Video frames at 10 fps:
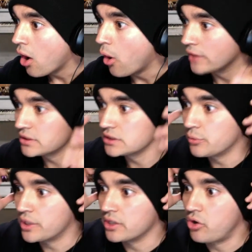Oh, I thought they
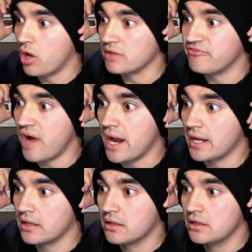were going to call the
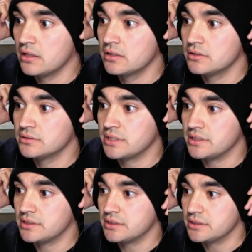fight.
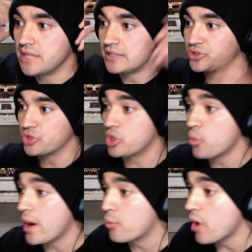They took
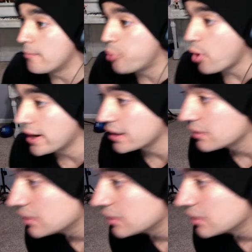away 1 point